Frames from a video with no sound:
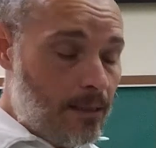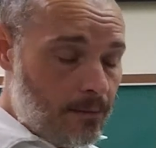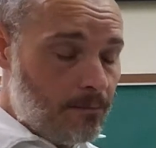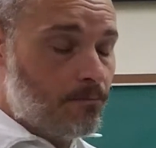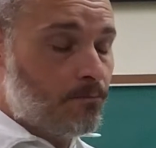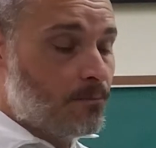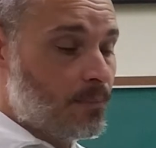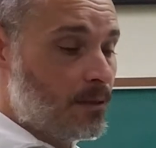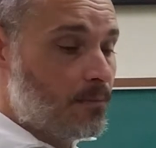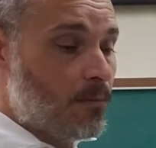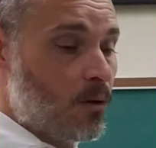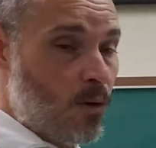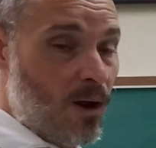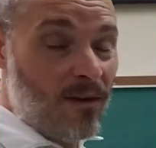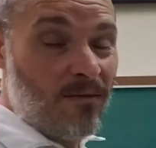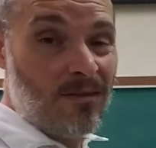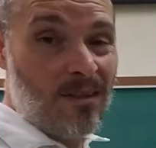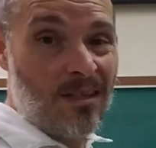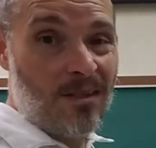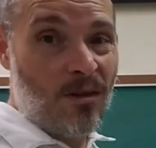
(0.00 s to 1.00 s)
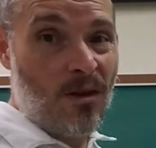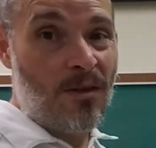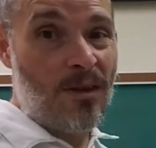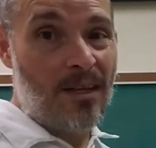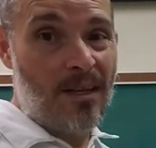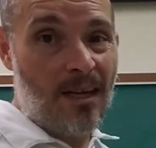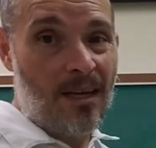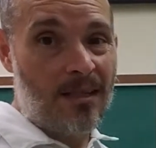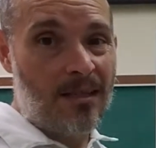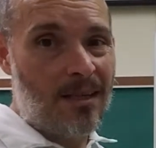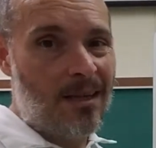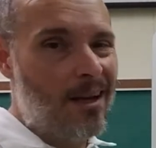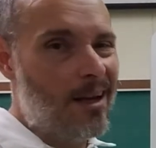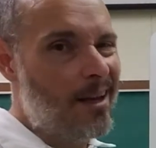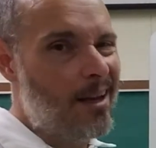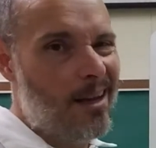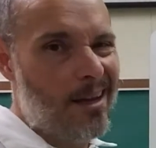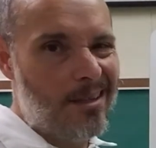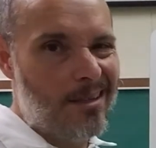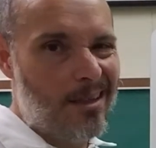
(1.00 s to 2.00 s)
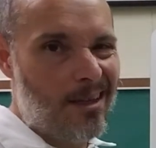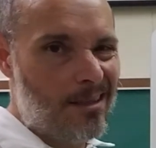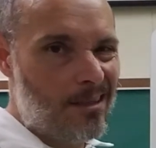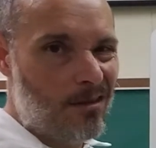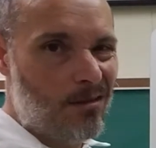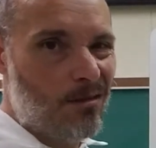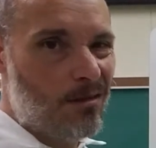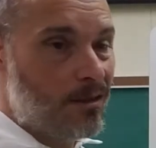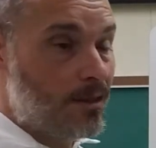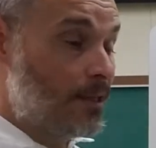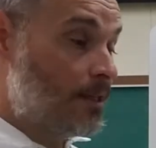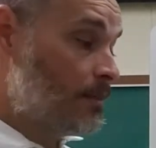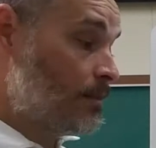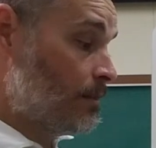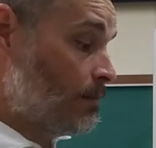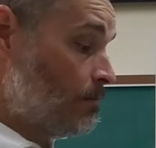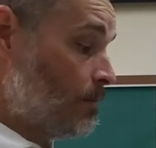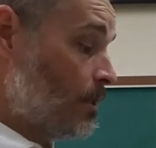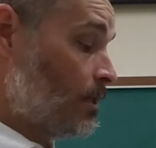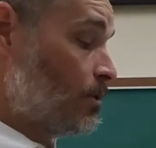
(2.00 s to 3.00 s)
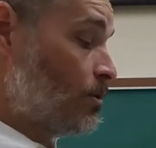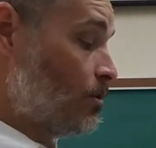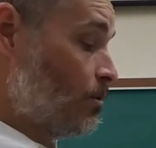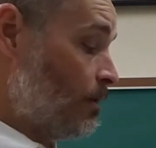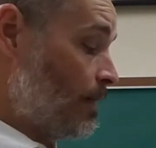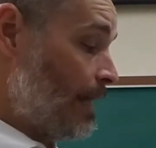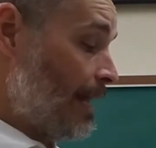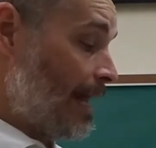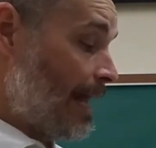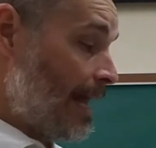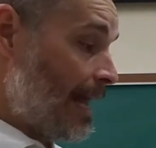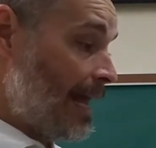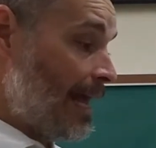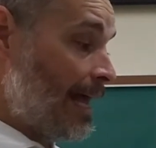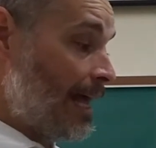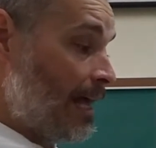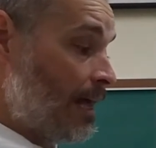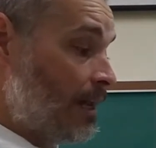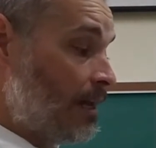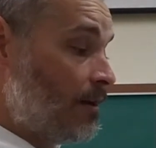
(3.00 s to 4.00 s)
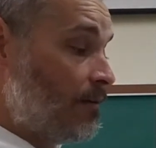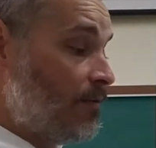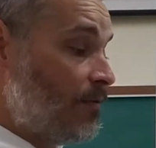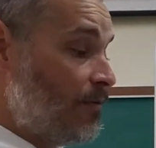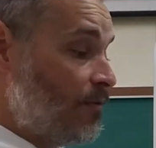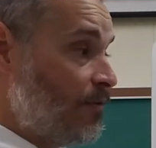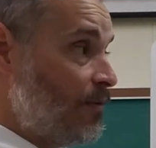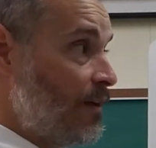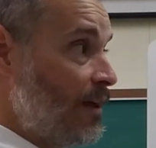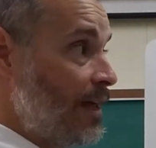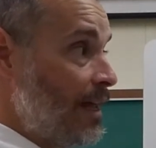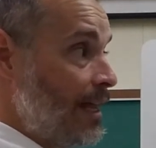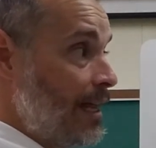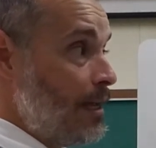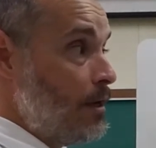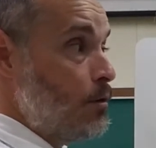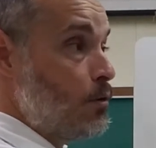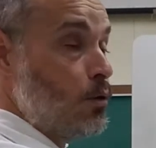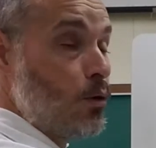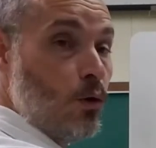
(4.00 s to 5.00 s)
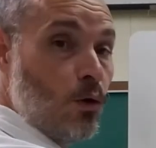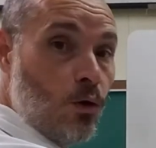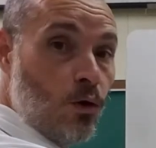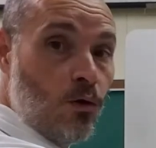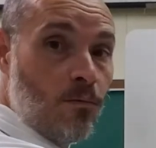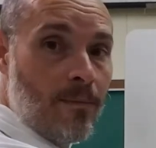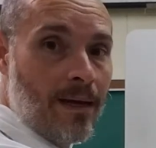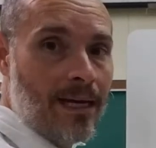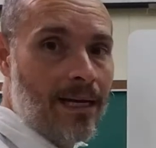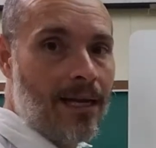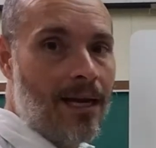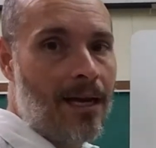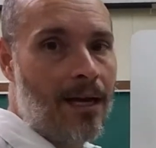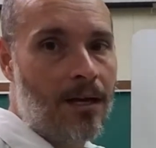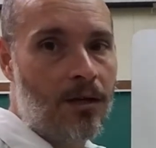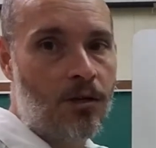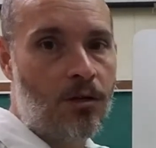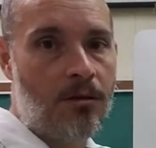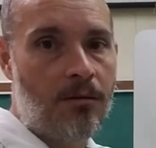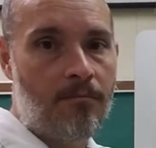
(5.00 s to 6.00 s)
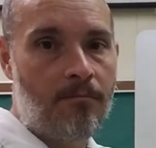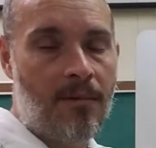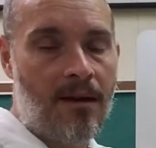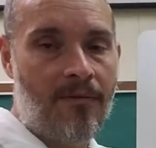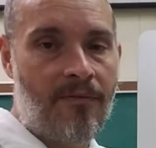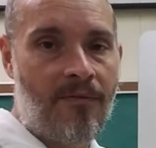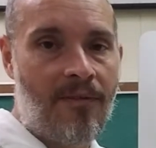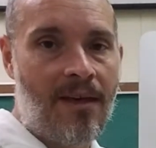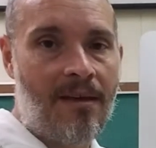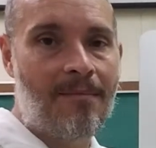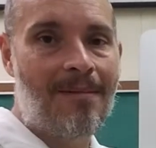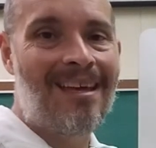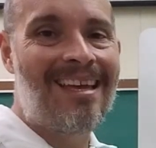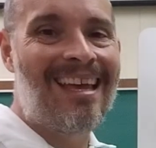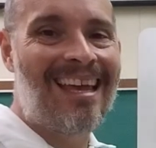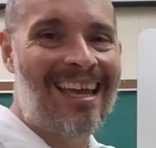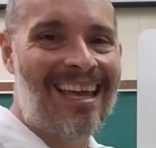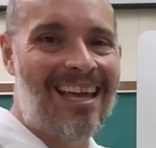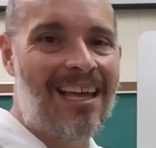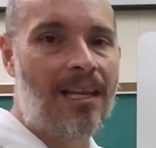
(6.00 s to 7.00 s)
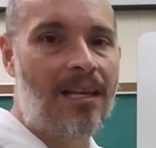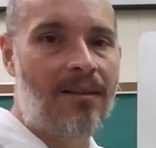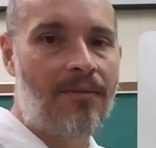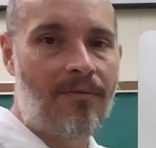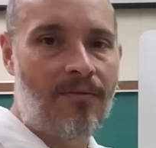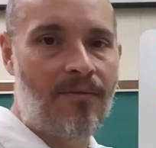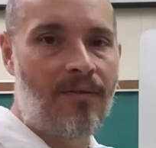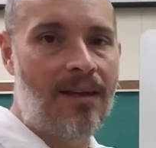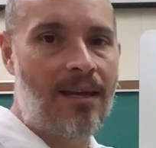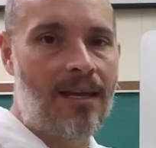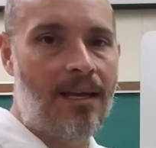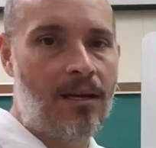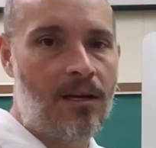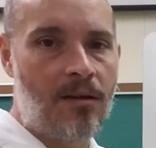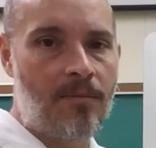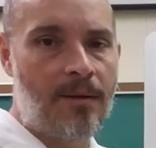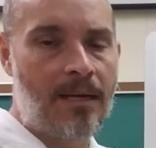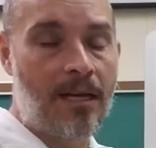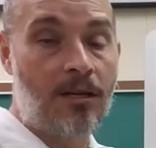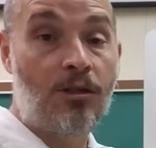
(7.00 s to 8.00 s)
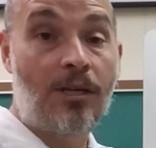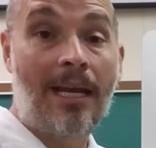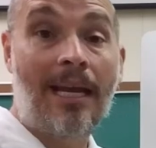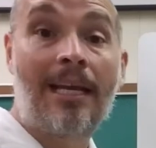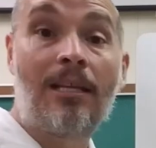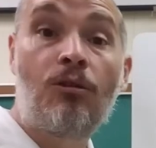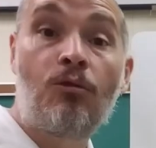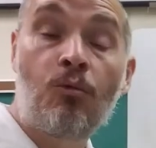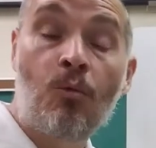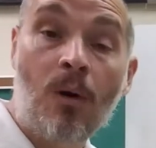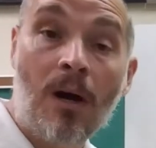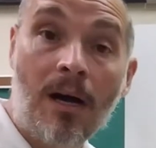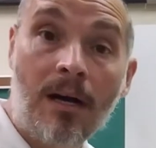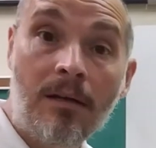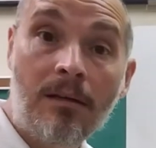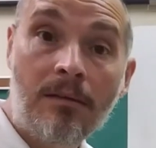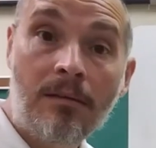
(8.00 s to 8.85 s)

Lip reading: but my wife does all the dusting. I can't stand to do the dusting. So, elle fait le ménage. Ma femme, elle fait le ménage. Et toi?